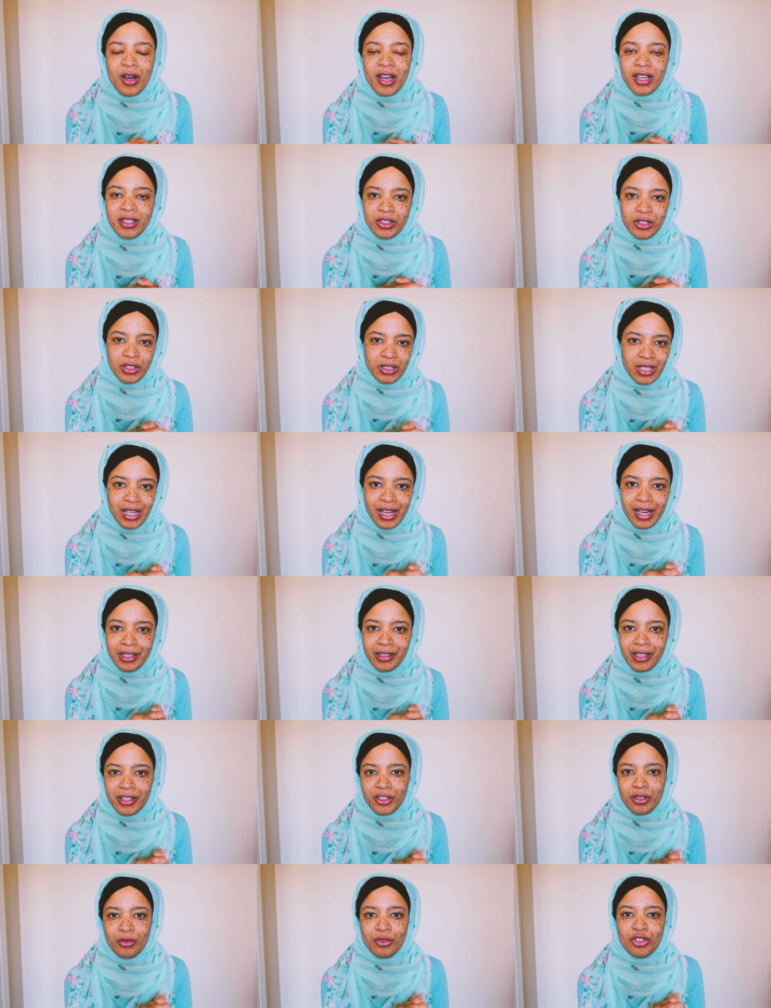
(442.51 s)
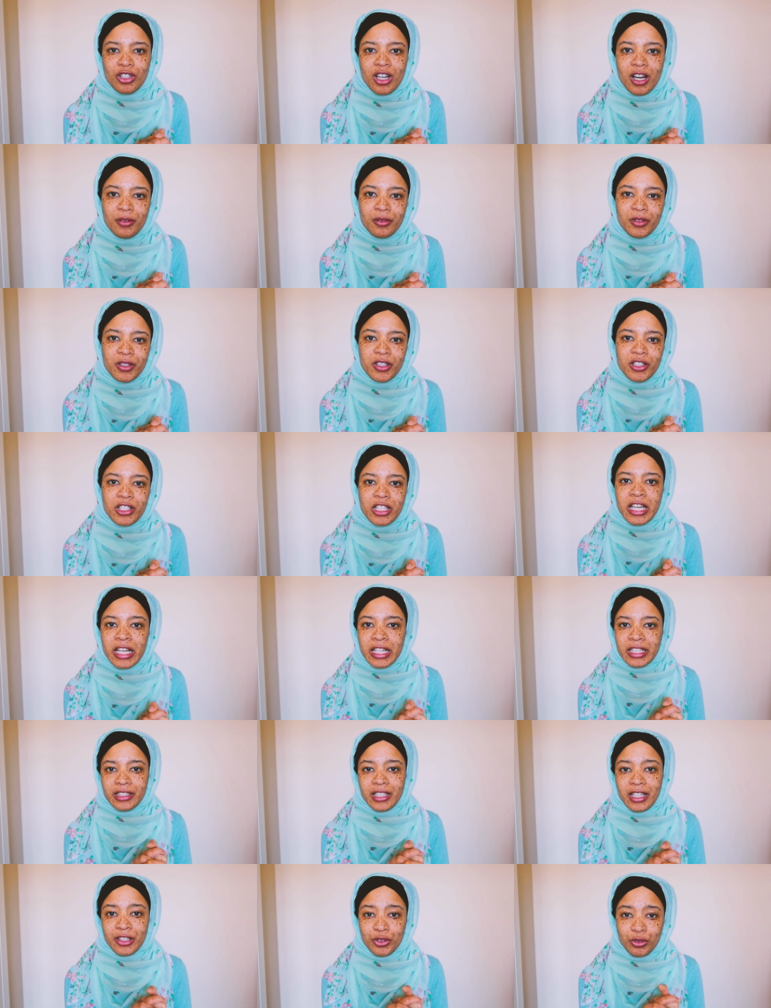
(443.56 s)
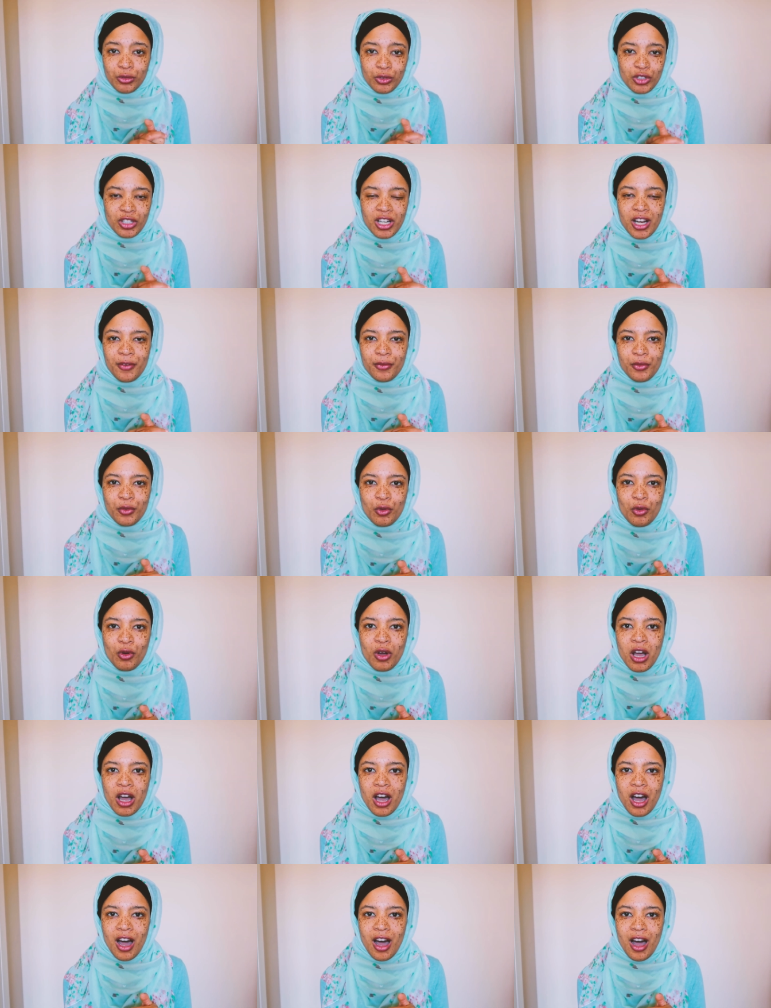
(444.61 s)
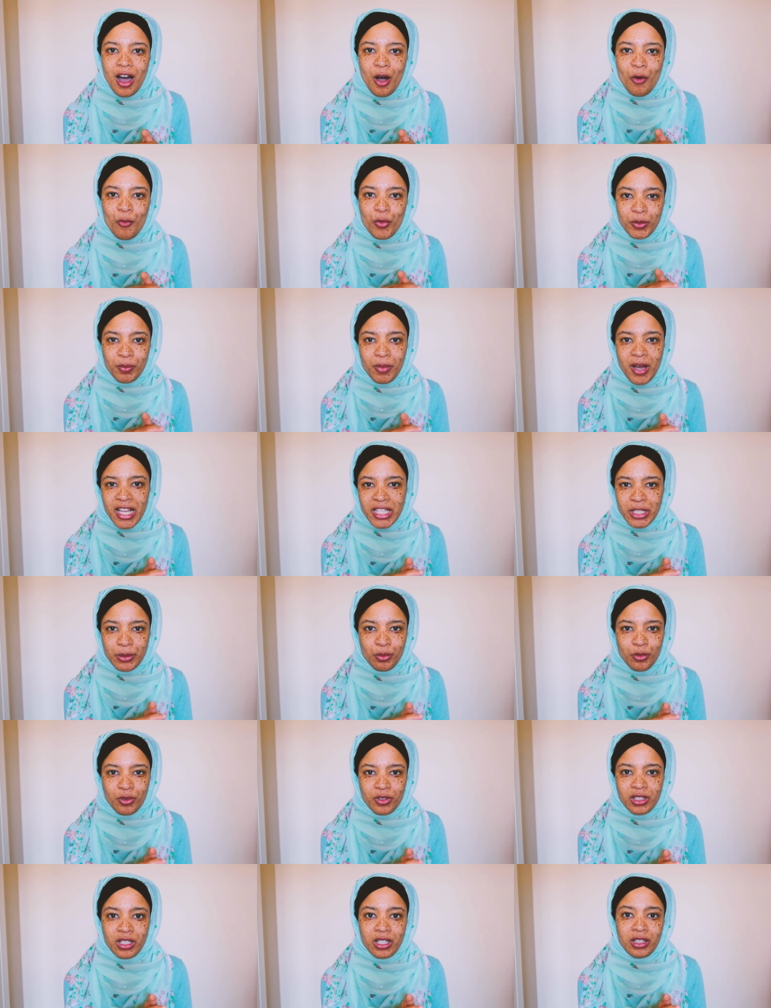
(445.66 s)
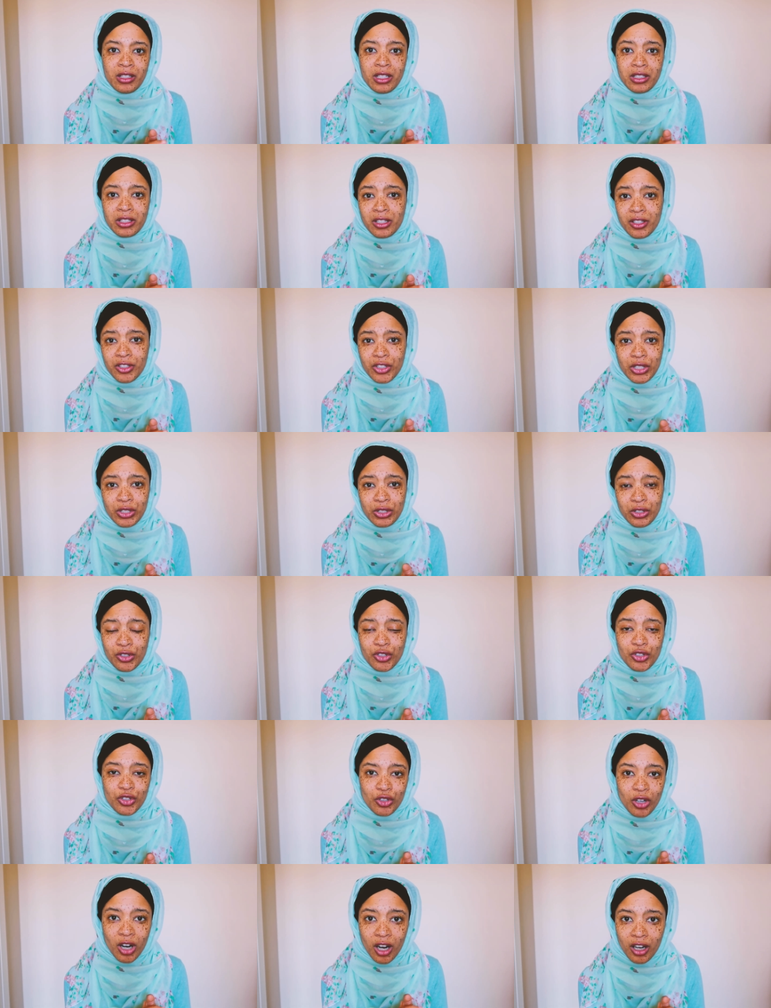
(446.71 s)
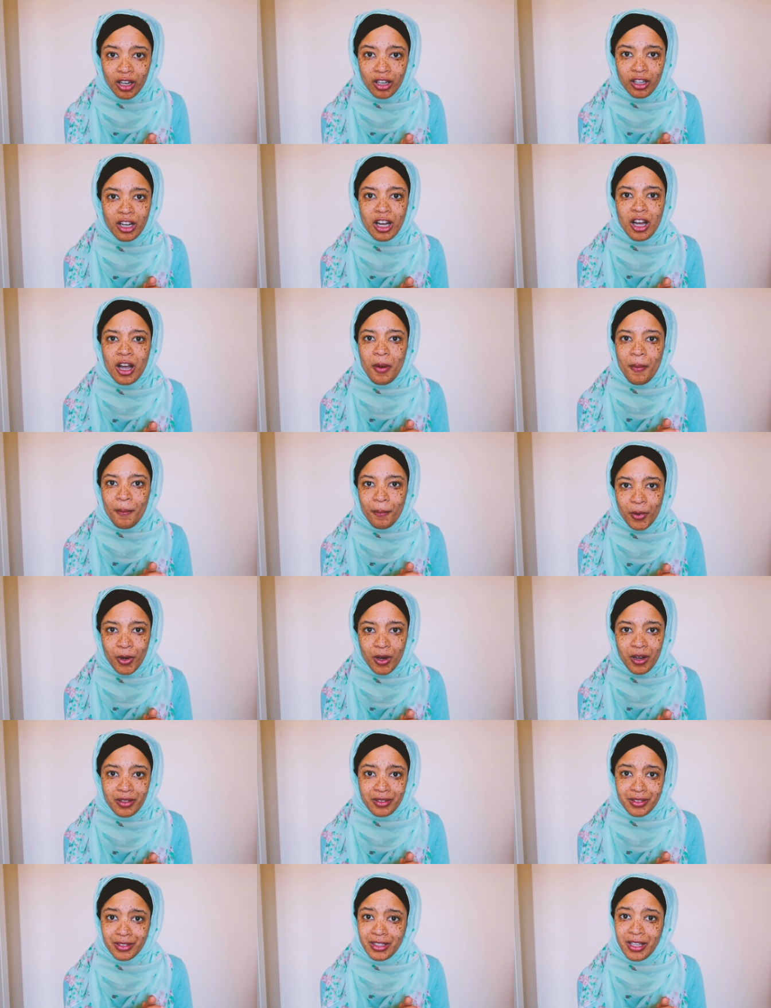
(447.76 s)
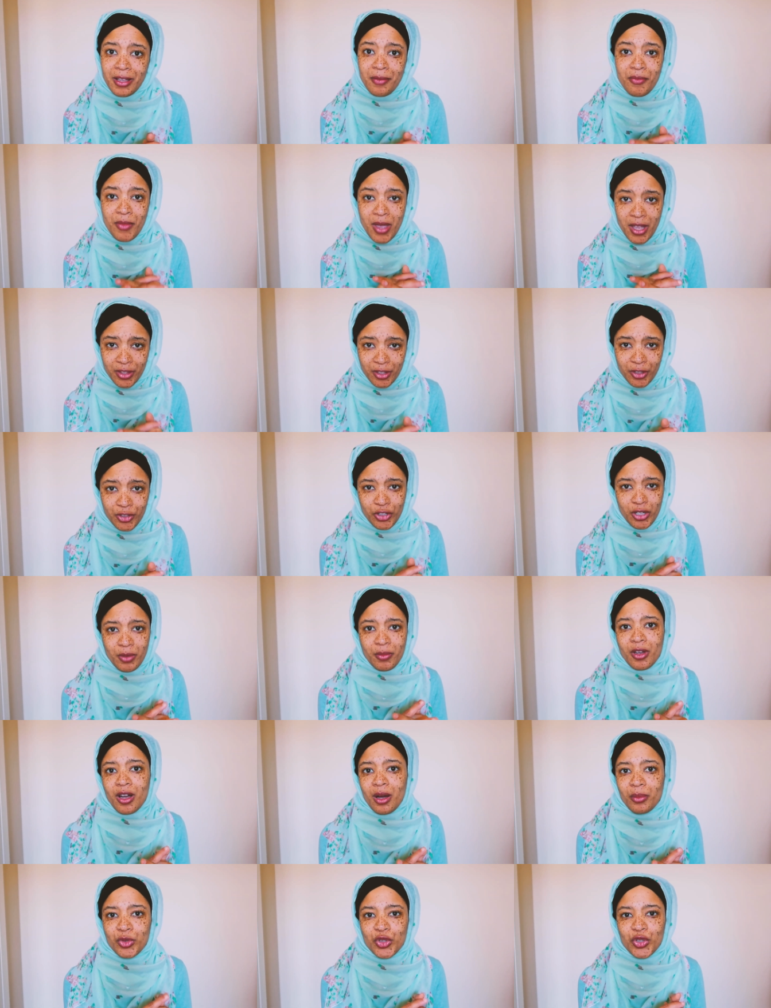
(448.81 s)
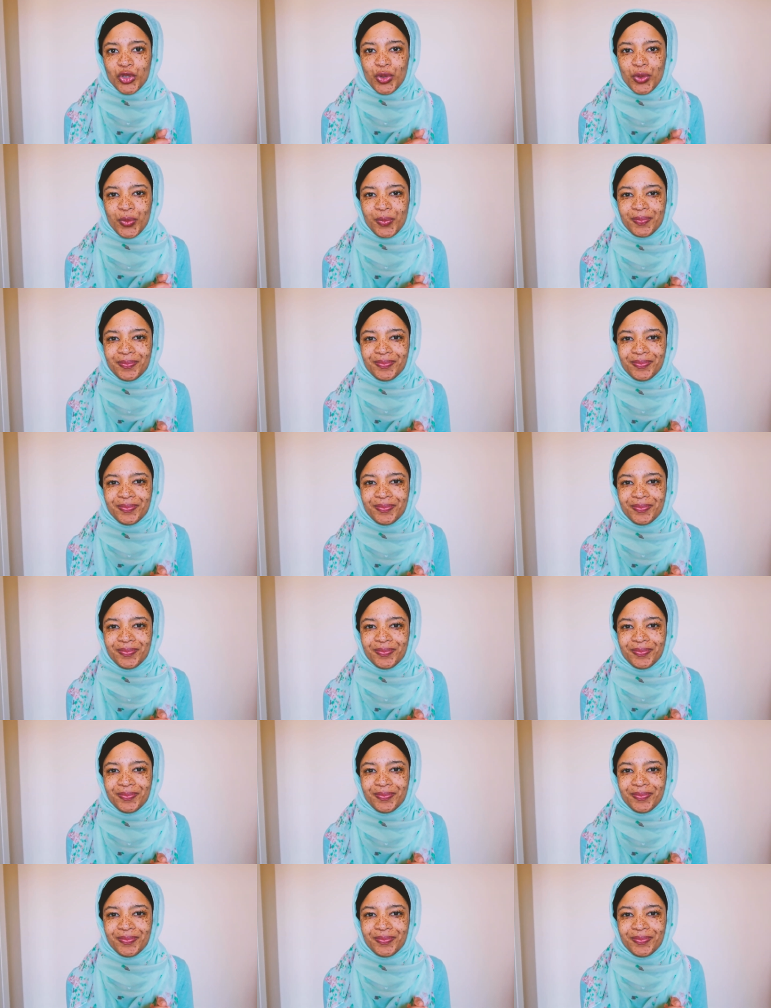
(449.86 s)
I did highlight some travelers that do travel with passports that are not considered strong, but they make their dream come true.